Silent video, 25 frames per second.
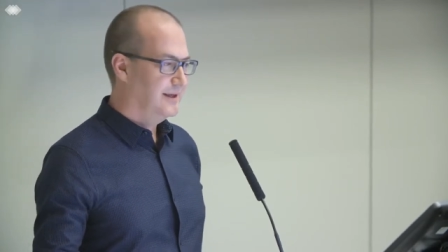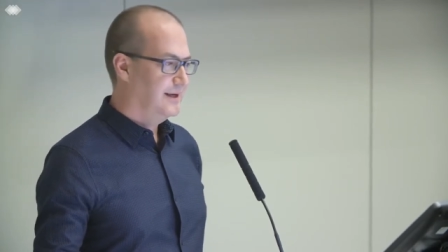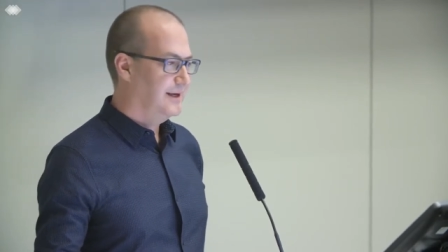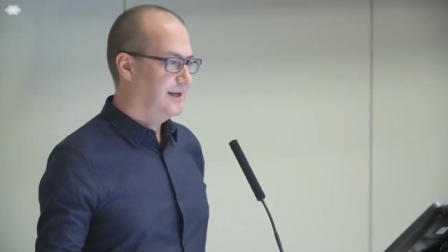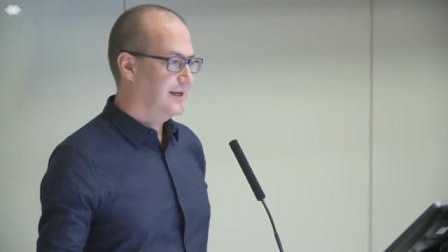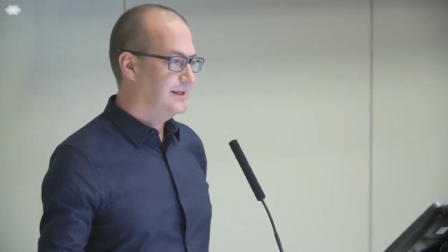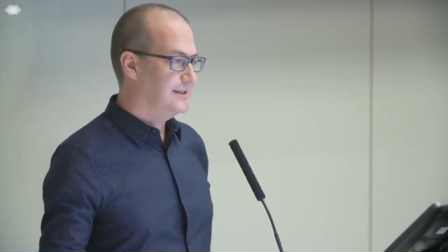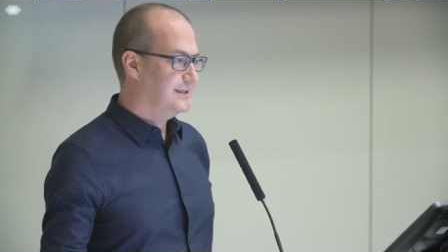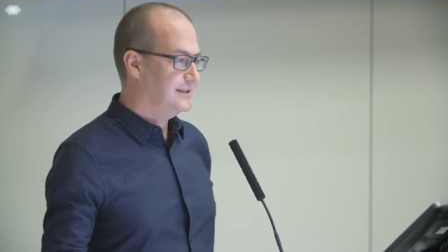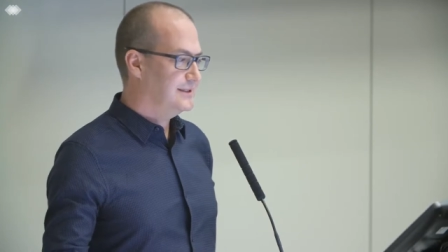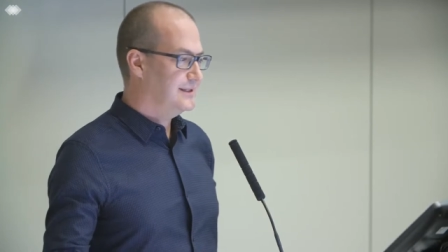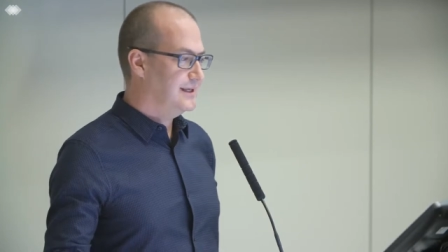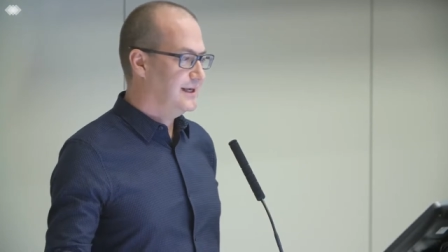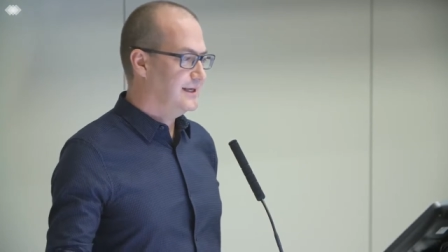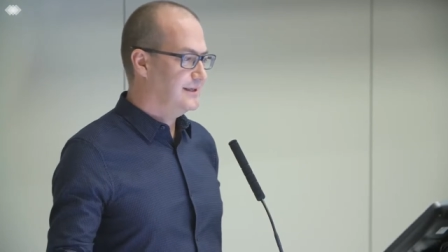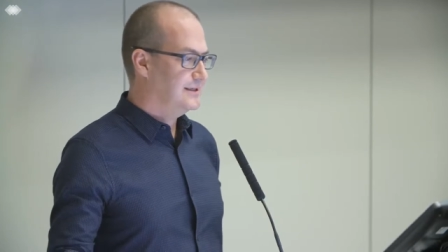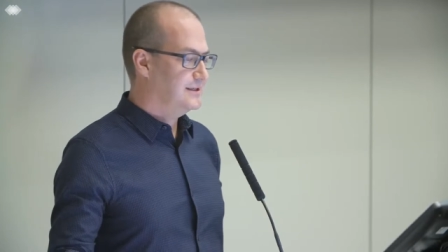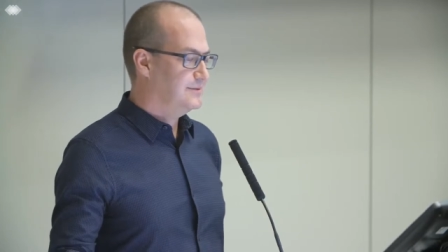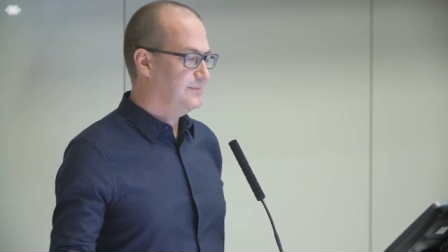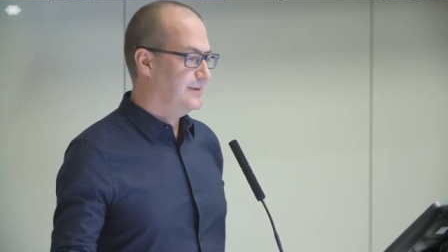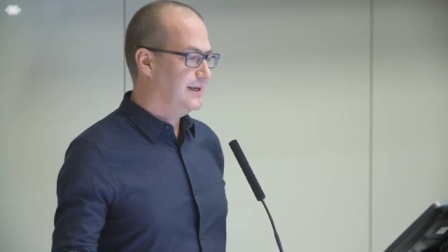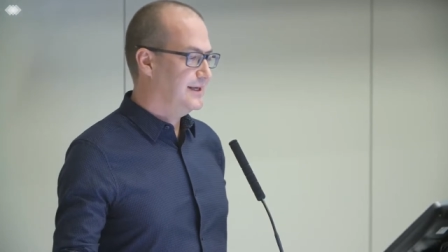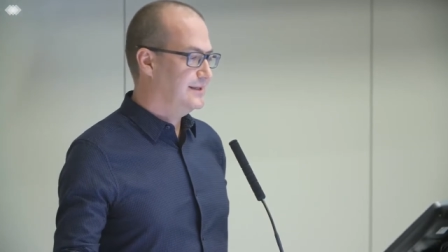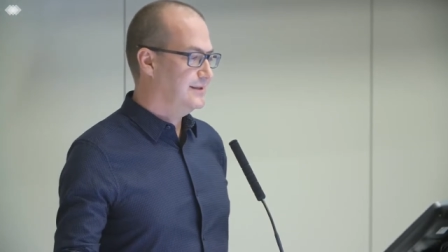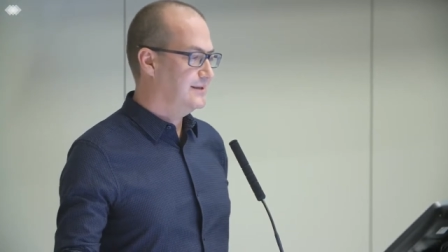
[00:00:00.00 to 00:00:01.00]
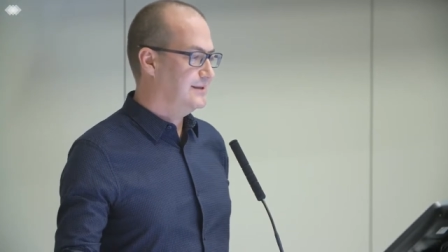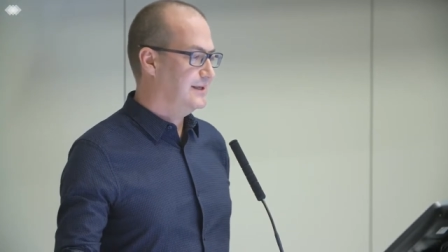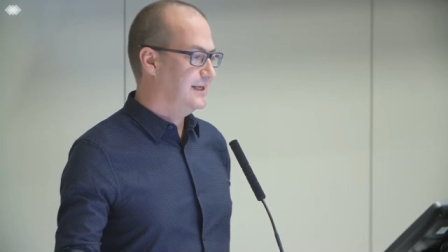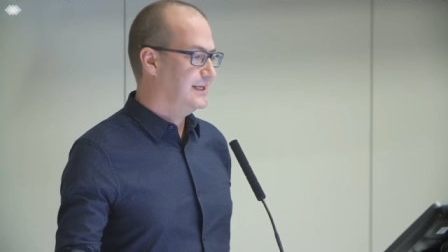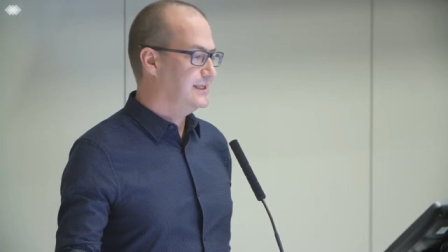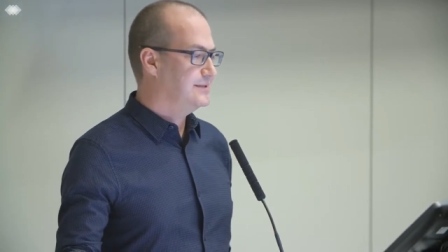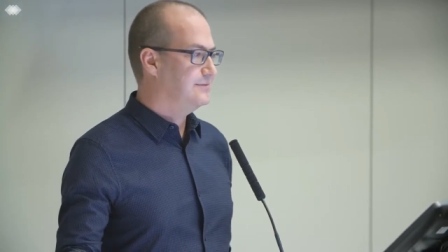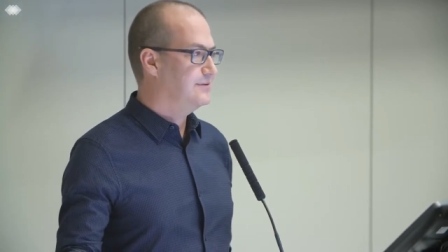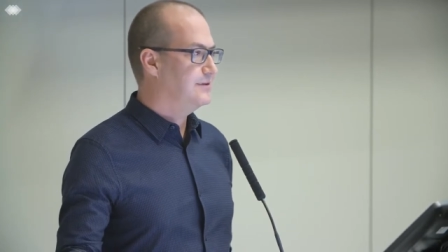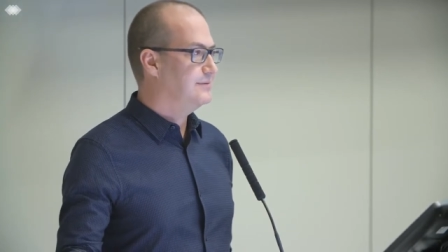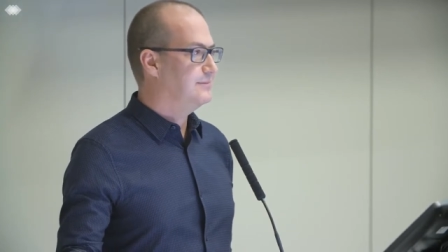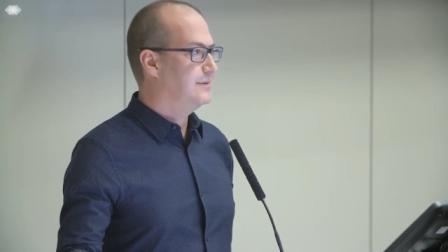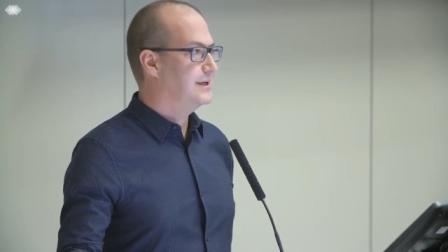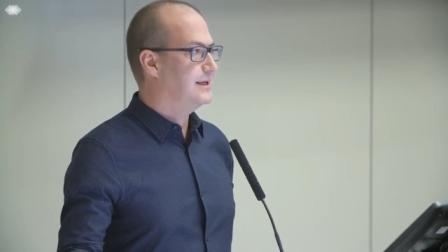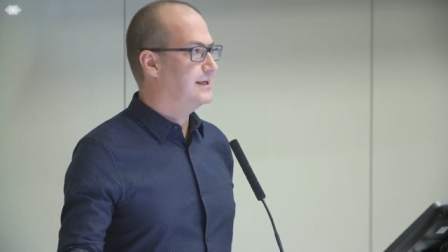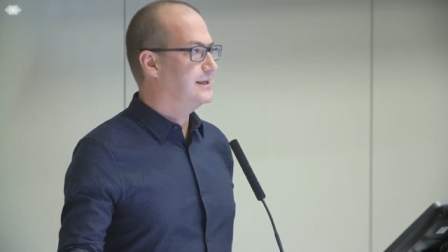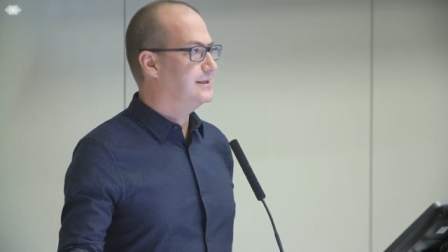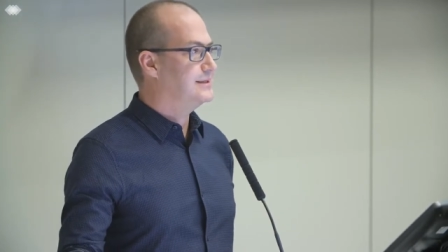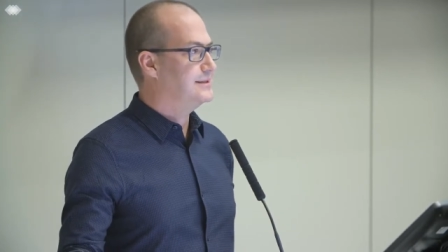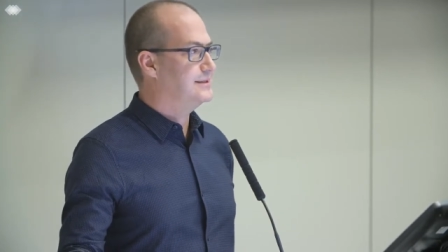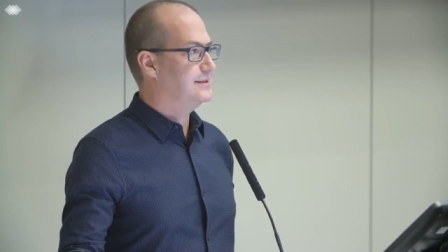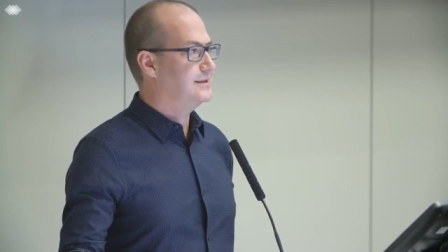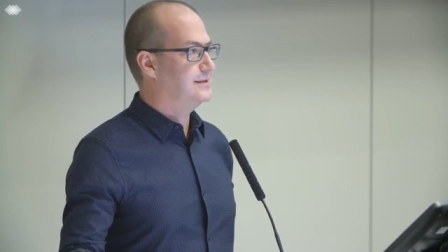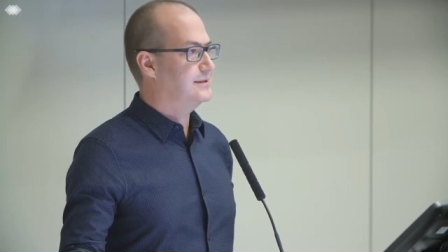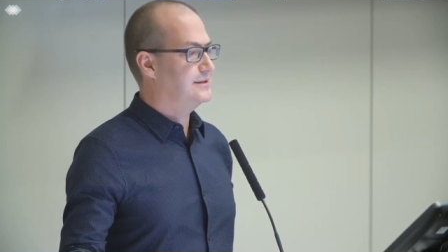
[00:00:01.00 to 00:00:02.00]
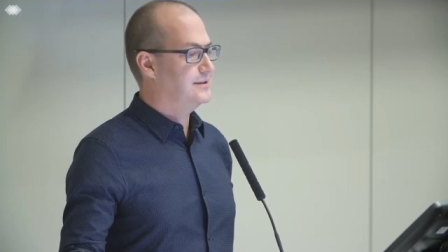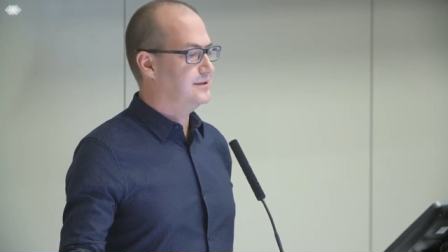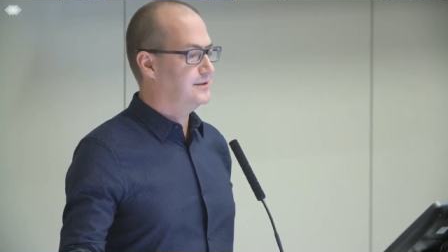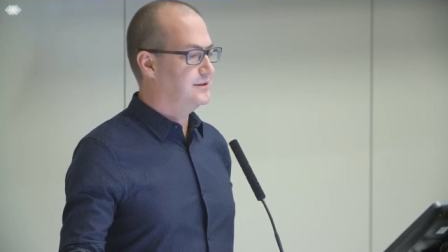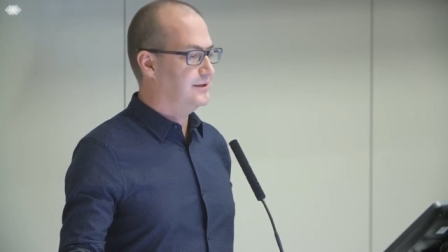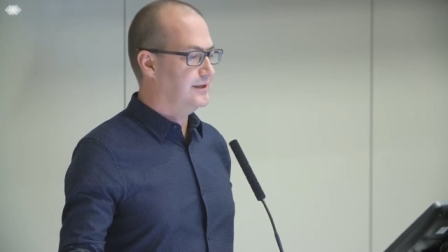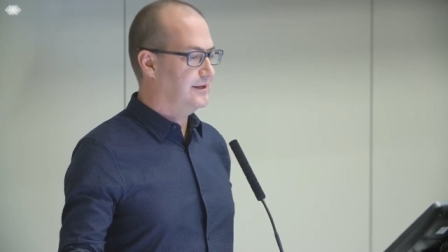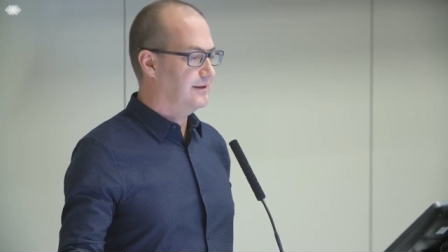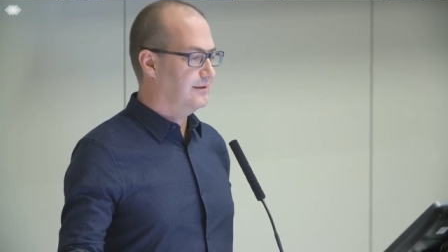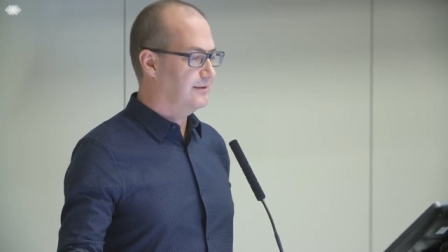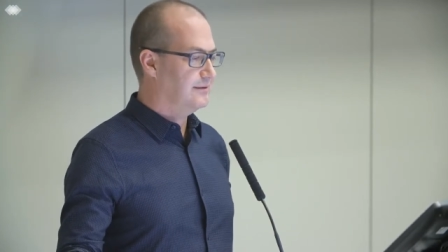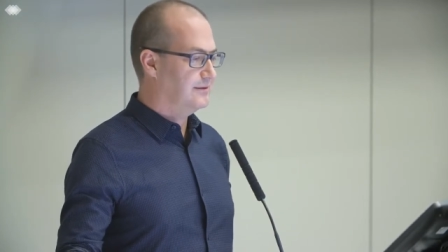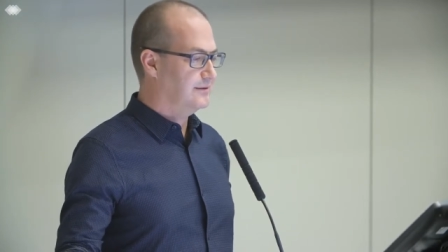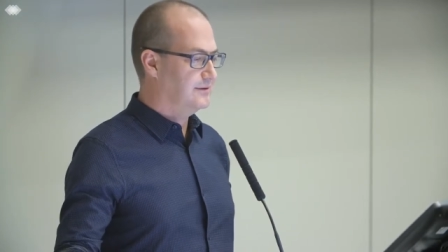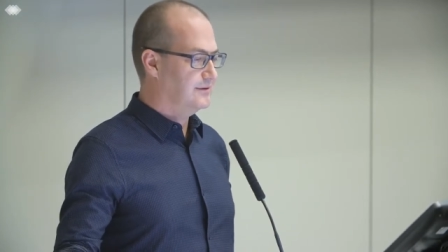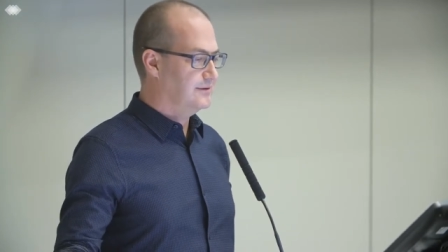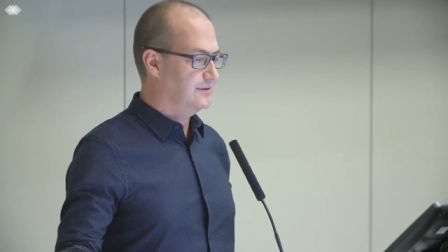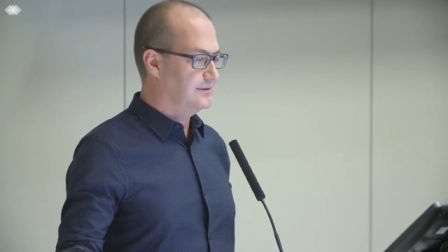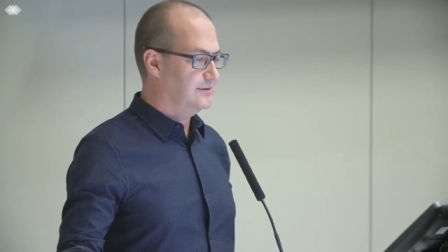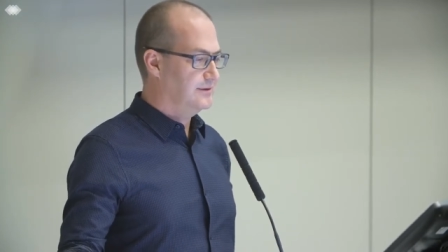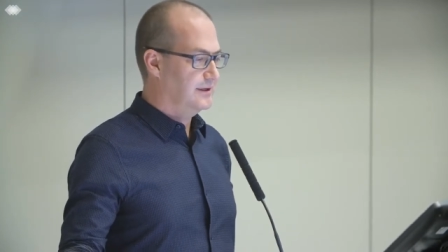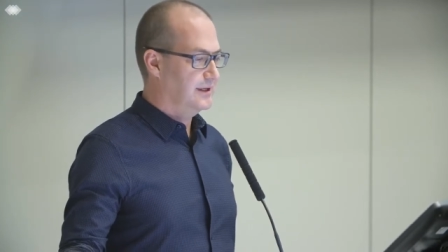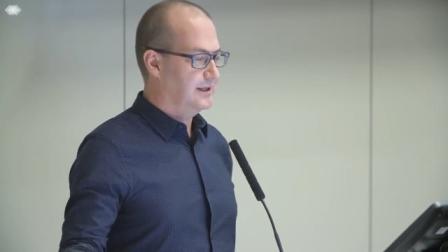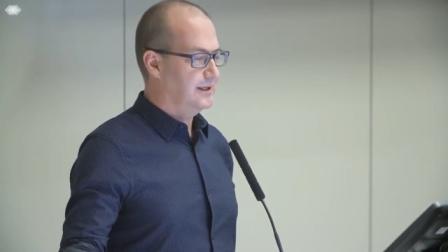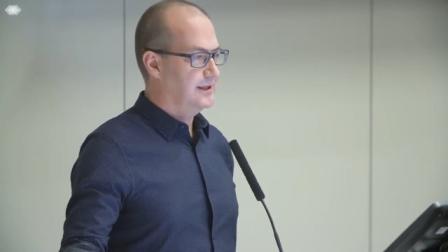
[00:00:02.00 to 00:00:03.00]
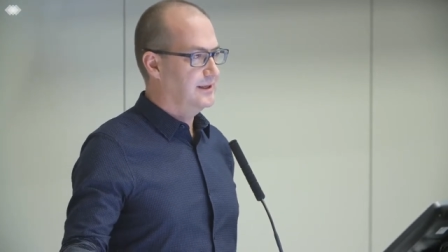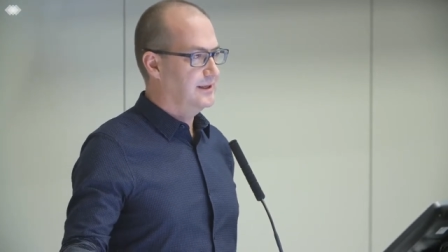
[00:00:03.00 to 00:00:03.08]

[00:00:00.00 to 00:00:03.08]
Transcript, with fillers: And I'd just like to spend the next few minutes just talking through